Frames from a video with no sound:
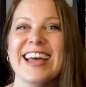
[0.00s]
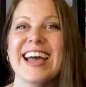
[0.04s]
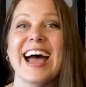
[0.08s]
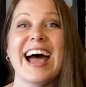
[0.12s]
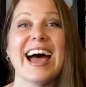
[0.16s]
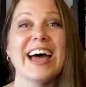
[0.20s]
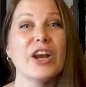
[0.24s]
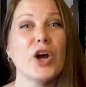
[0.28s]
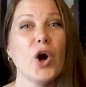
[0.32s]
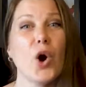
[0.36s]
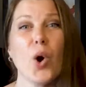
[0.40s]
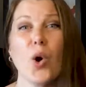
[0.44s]

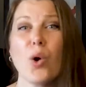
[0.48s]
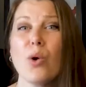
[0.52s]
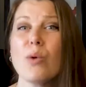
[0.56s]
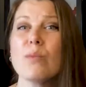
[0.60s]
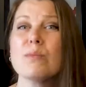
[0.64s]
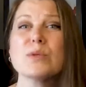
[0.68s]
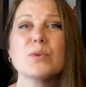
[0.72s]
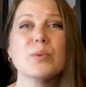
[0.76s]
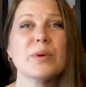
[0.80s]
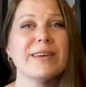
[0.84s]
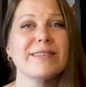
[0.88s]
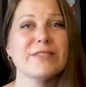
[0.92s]
At
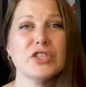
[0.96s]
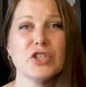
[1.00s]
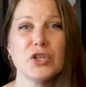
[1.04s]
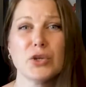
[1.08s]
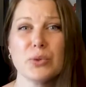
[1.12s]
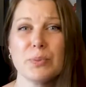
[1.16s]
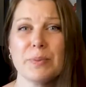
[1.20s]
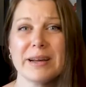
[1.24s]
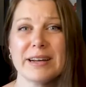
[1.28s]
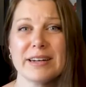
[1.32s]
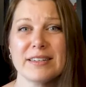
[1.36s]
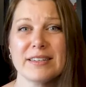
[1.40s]
homes, we have two
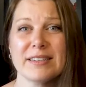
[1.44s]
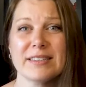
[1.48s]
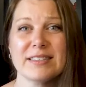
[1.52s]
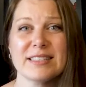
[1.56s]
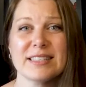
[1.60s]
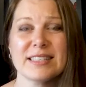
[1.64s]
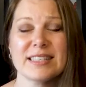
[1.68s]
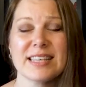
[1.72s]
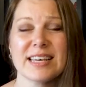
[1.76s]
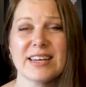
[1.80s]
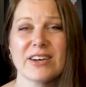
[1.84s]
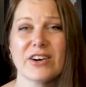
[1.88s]

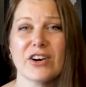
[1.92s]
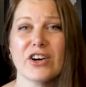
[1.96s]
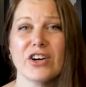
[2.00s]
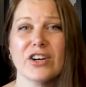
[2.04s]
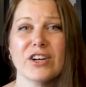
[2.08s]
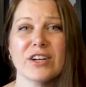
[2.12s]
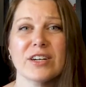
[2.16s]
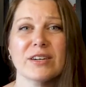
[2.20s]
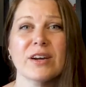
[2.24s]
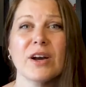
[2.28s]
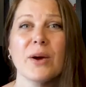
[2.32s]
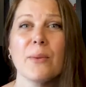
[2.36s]
parents that
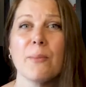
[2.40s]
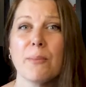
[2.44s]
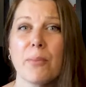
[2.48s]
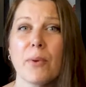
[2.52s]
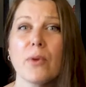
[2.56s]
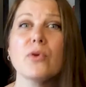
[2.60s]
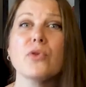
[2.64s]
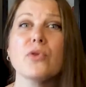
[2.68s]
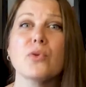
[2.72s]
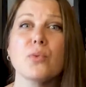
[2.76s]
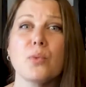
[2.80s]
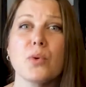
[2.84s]
are
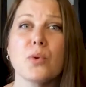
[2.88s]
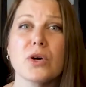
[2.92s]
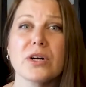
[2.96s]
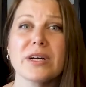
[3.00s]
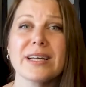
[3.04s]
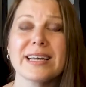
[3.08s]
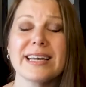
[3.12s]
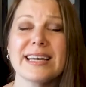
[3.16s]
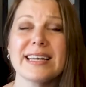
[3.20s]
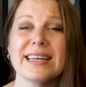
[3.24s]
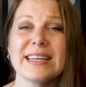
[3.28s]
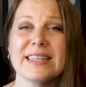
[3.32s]
both
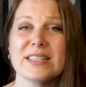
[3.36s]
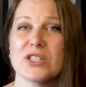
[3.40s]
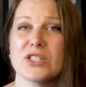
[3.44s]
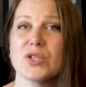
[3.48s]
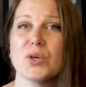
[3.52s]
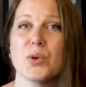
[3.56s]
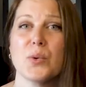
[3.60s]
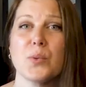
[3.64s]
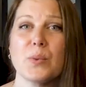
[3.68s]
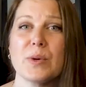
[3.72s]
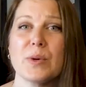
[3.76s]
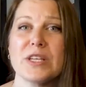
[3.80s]
working, and
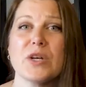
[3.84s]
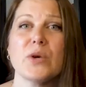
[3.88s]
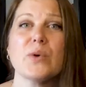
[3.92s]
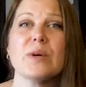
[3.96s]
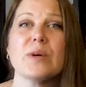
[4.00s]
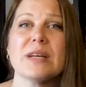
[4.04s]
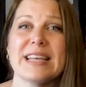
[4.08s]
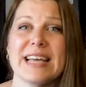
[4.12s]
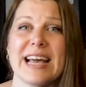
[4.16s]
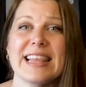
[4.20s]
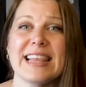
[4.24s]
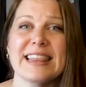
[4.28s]
so we
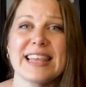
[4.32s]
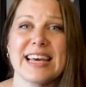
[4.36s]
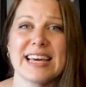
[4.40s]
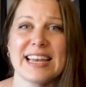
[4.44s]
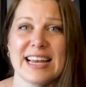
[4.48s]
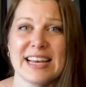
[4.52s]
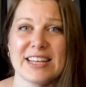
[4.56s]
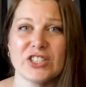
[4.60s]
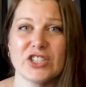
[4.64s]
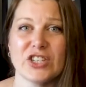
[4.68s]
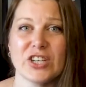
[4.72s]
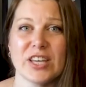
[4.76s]
don't get that
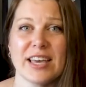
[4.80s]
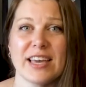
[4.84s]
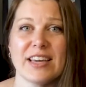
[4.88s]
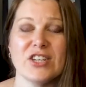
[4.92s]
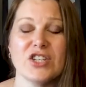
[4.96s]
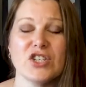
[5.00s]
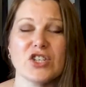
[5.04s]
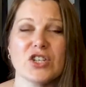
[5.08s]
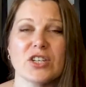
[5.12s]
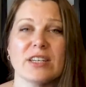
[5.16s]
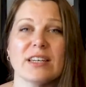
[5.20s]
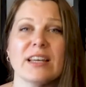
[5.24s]

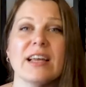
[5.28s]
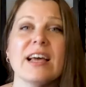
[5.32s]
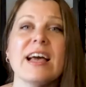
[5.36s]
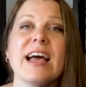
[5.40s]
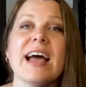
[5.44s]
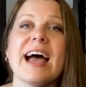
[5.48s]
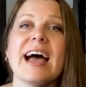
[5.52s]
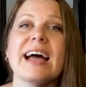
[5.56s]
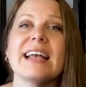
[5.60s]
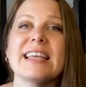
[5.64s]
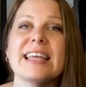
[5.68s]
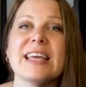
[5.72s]
education.
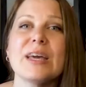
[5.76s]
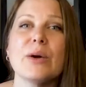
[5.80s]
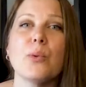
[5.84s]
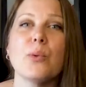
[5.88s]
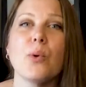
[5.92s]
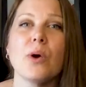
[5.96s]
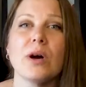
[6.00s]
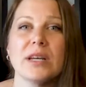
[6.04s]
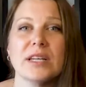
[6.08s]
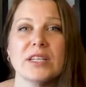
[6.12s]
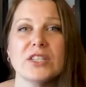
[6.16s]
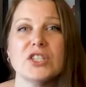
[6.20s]
And he
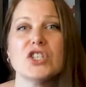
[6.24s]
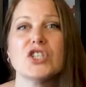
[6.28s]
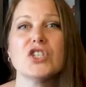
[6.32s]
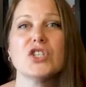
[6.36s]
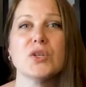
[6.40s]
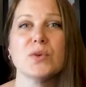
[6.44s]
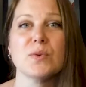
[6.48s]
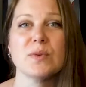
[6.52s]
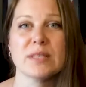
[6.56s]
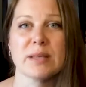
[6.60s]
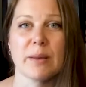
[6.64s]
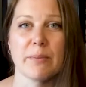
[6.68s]
wanted to
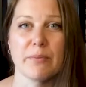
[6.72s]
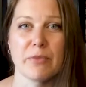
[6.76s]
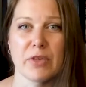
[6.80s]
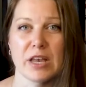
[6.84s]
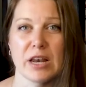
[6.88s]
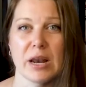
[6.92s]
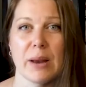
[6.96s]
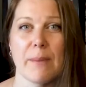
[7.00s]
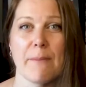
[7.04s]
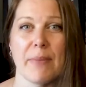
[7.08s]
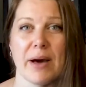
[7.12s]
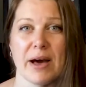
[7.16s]
do something
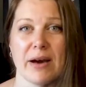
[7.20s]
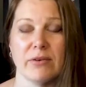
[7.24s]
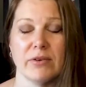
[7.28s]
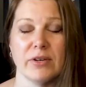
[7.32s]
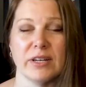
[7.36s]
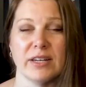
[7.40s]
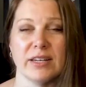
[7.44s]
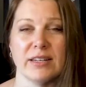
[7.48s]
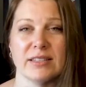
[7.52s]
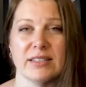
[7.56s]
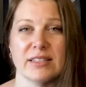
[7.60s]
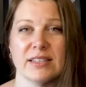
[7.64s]
about
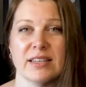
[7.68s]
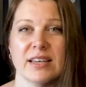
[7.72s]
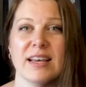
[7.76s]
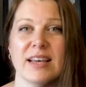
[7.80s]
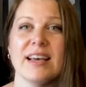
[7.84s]
it.